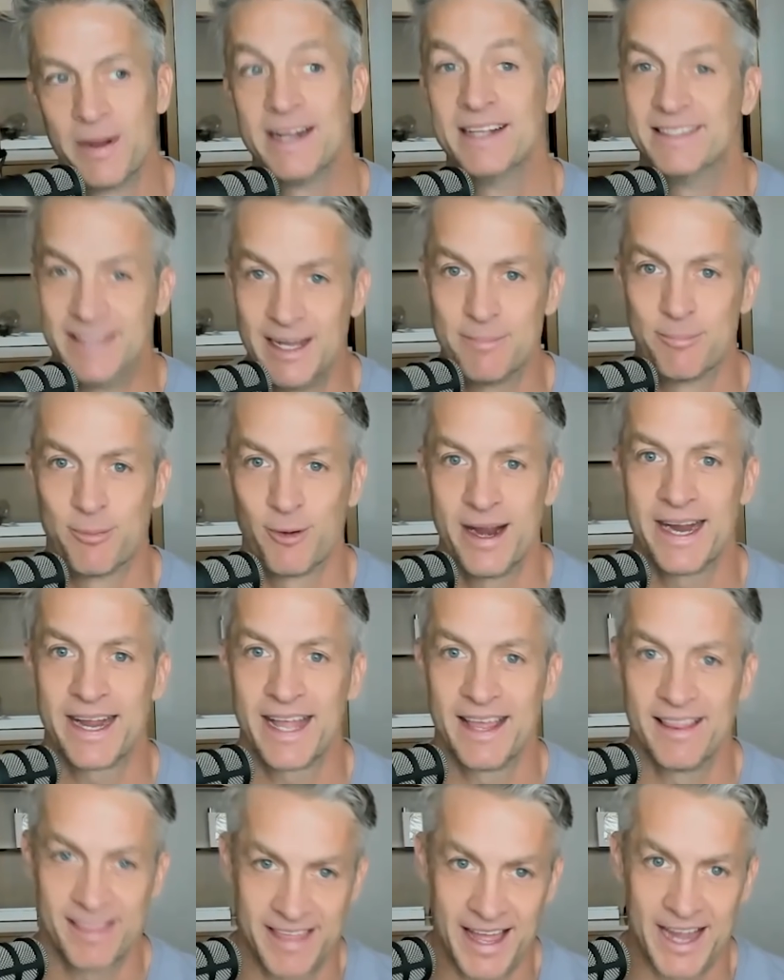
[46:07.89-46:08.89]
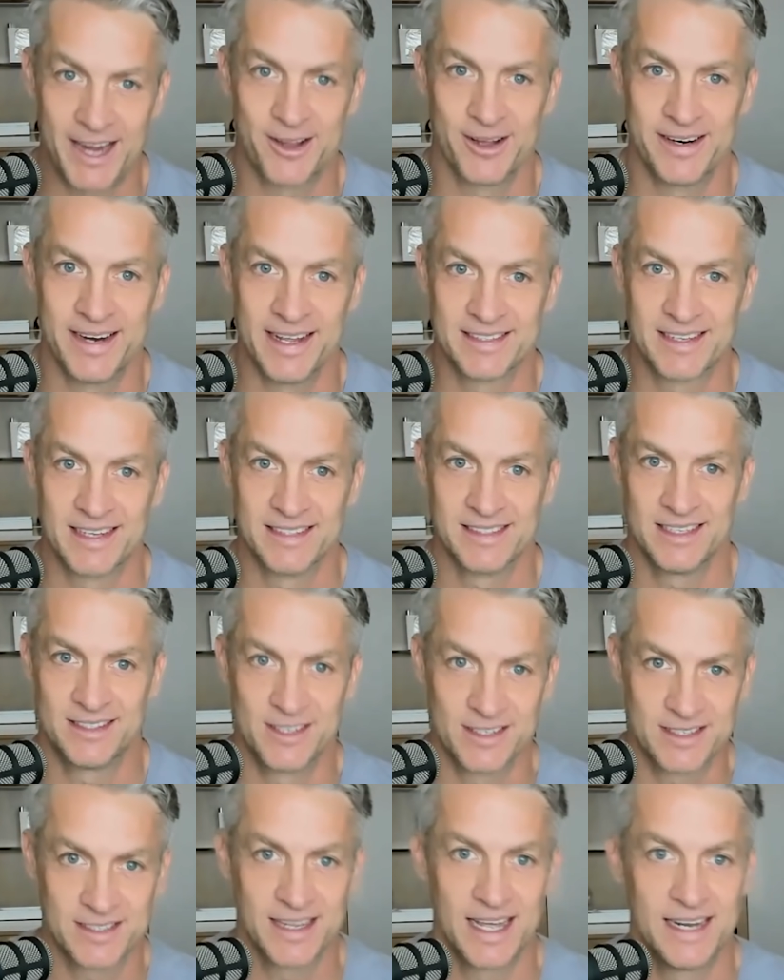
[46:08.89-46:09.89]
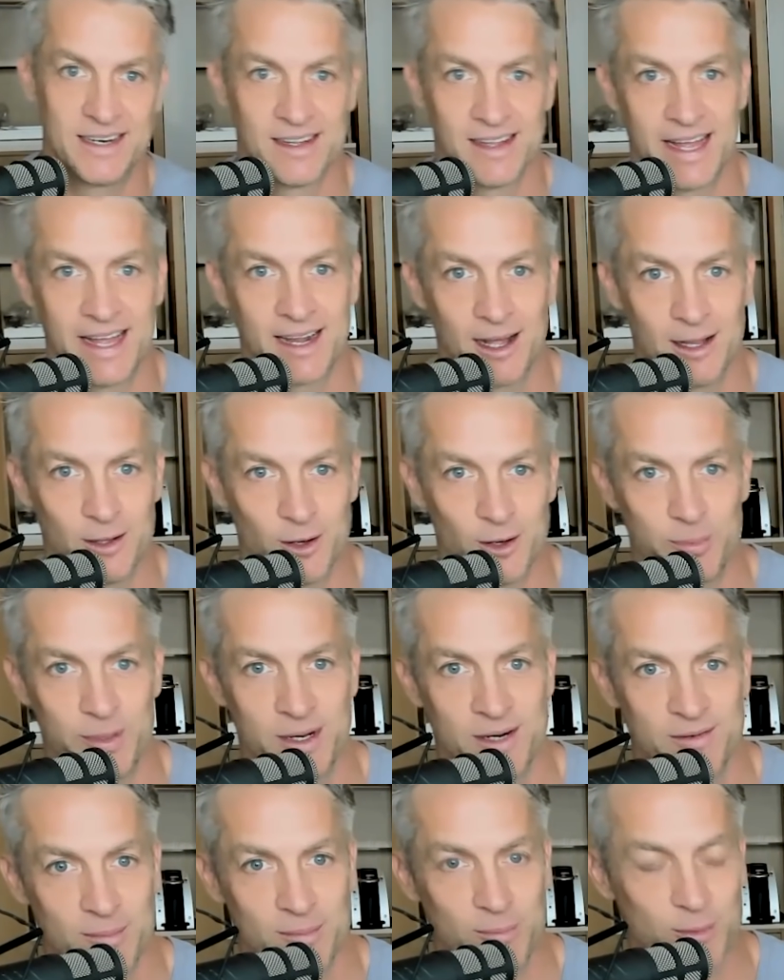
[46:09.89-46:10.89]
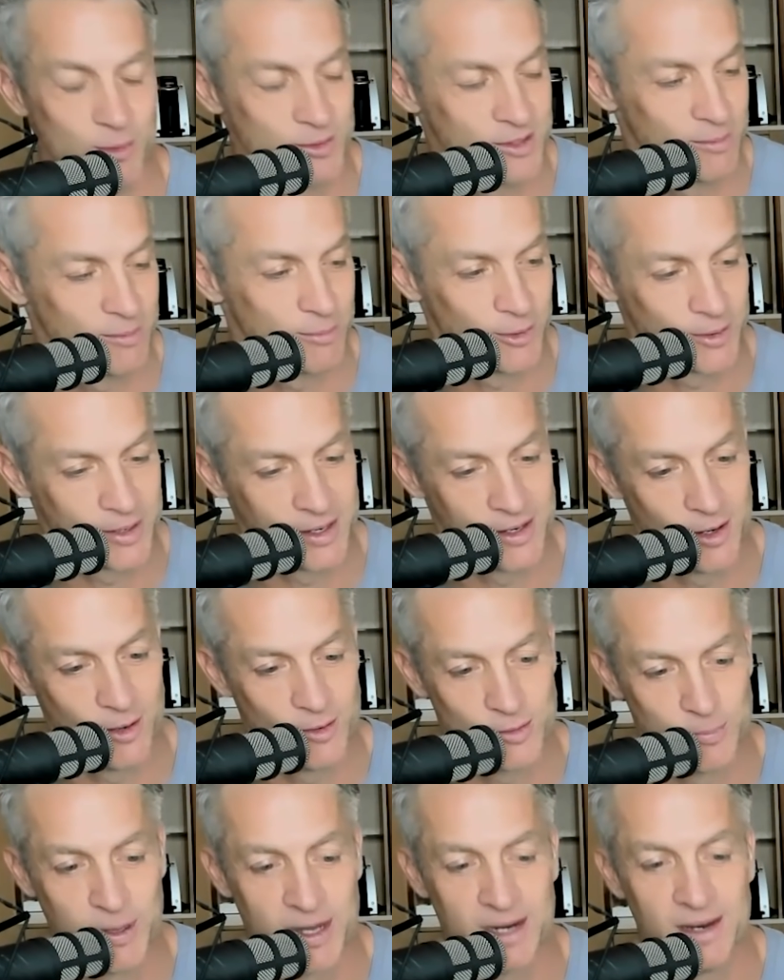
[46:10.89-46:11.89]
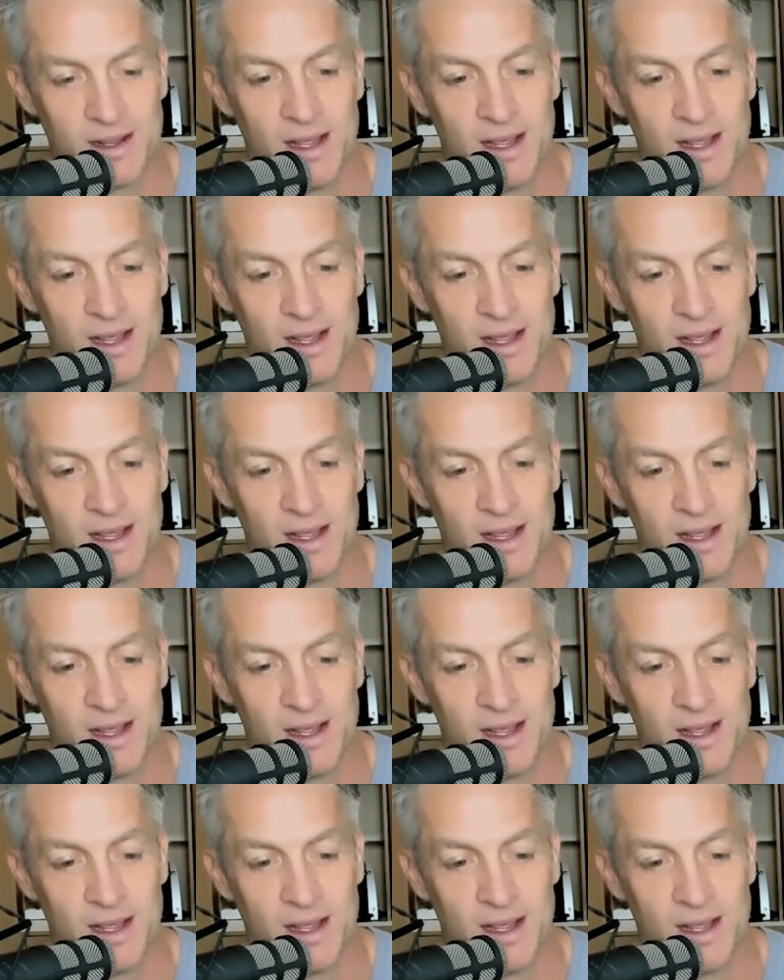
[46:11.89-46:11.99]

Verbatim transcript: it did break, and thank goodness because it just led to like a little bit of a bruise and a broken nose. But